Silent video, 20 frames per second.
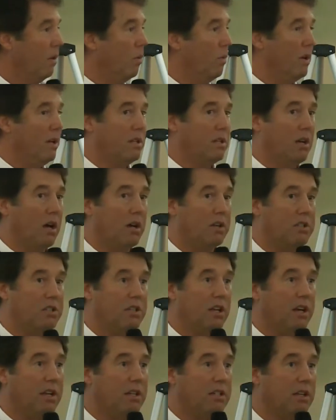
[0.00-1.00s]
We saw
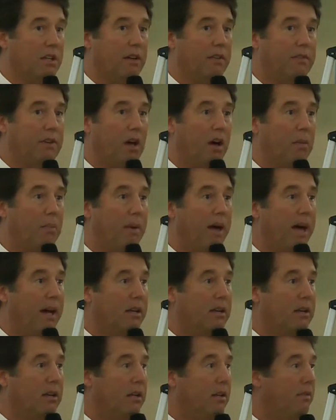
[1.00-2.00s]
studies that have gone
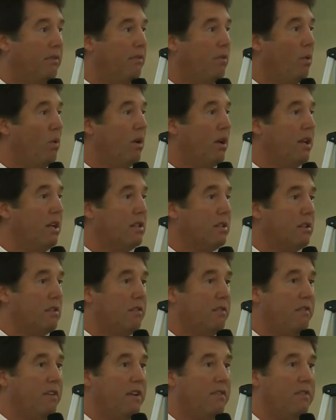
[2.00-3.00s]
back to the 40s
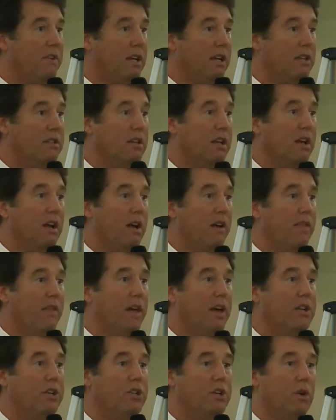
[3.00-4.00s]
and 50s
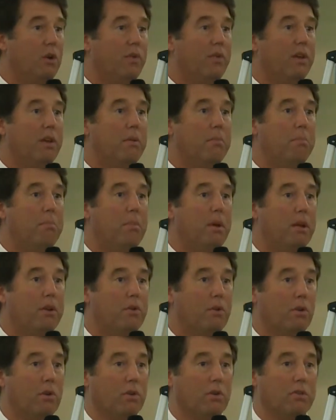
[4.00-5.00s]
that show that
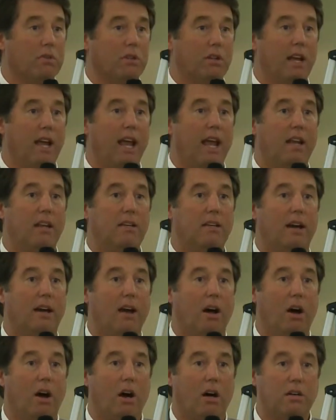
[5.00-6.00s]
minerals and
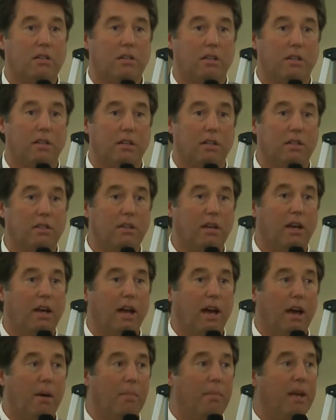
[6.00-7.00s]
antioxidants
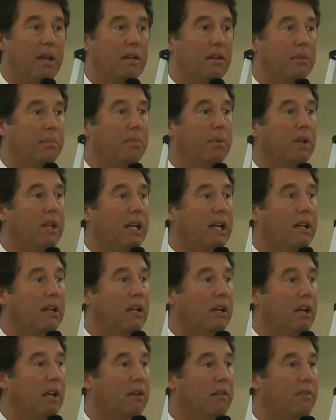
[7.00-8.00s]
have been
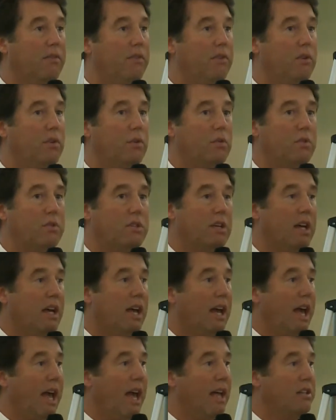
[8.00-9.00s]
depleted in foods,
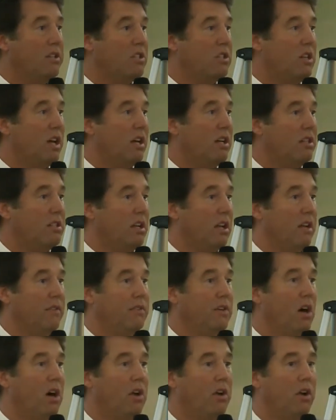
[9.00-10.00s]
and studies that
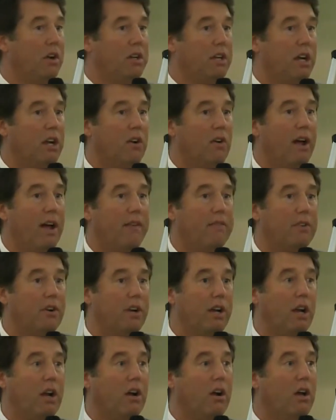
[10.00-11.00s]
have gone on year
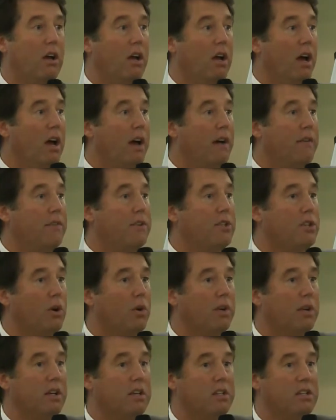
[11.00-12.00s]
after year have
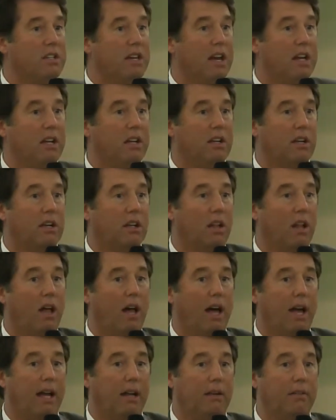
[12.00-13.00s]
showed a steady
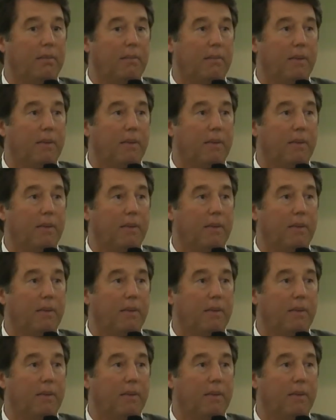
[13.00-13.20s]
decline.